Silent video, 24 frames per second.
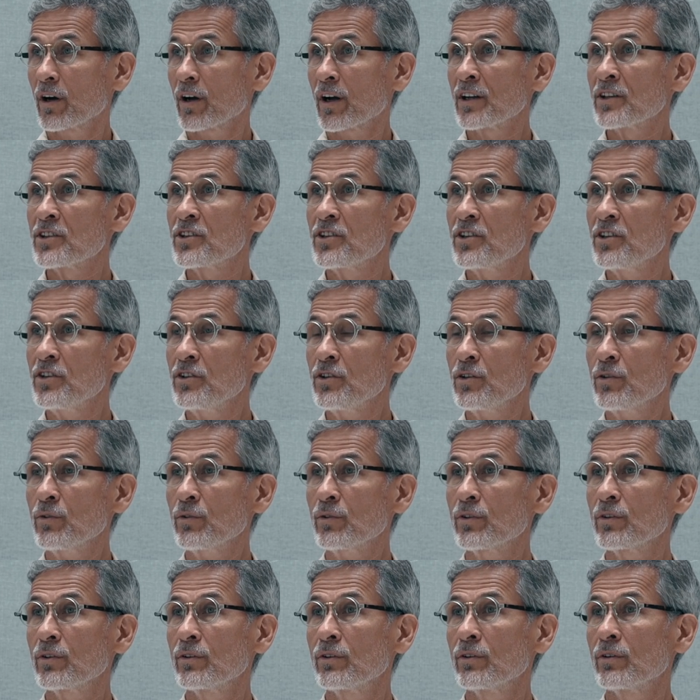
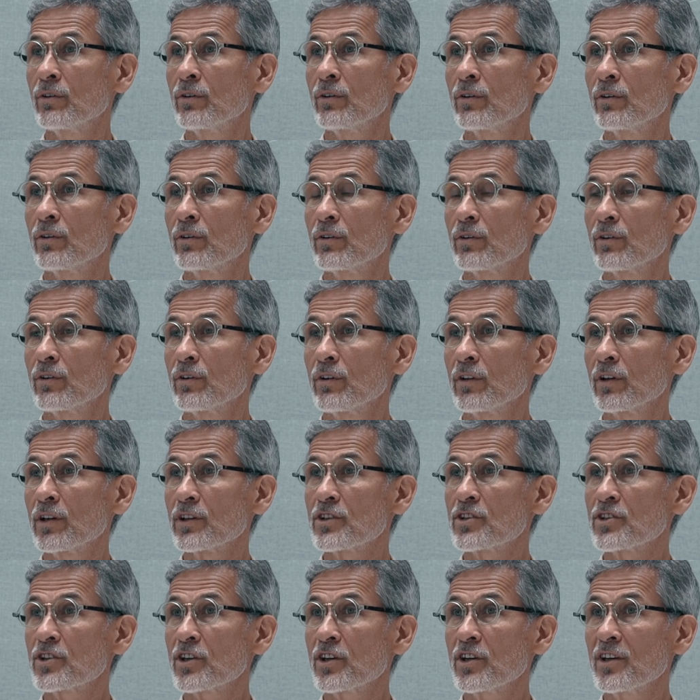continued,
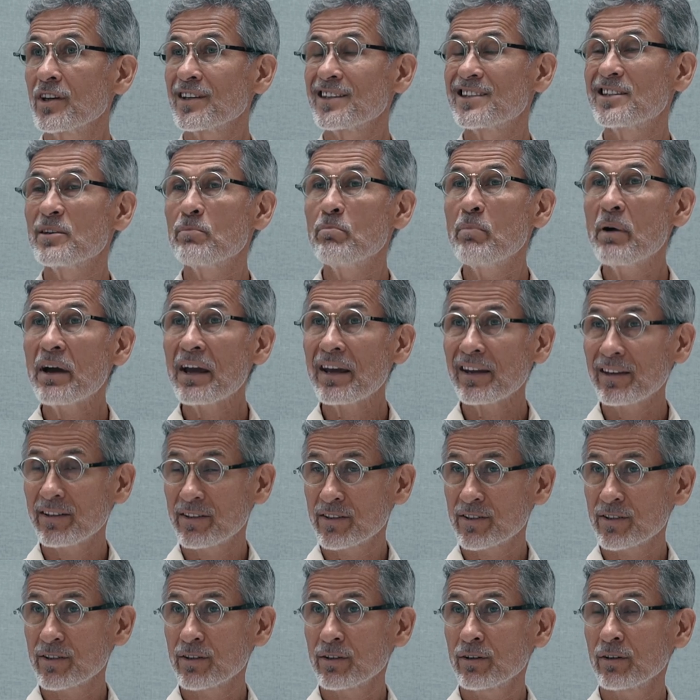let's say,
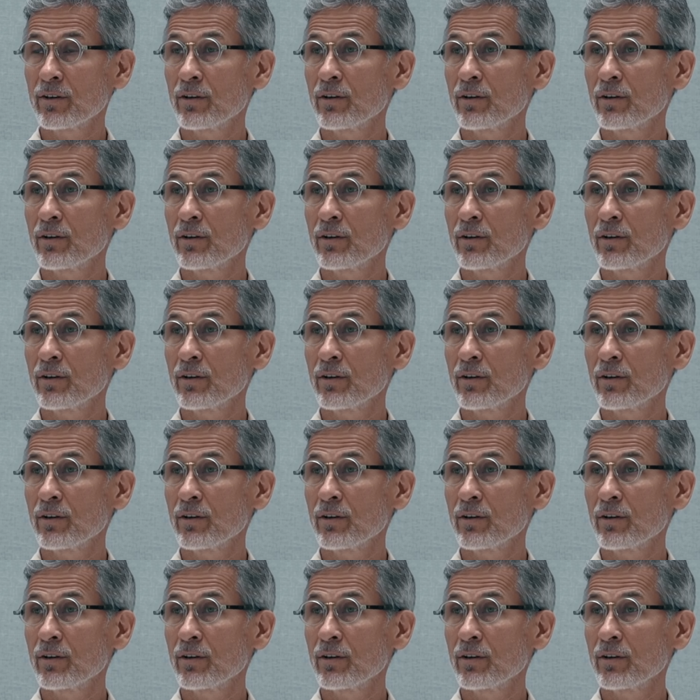debates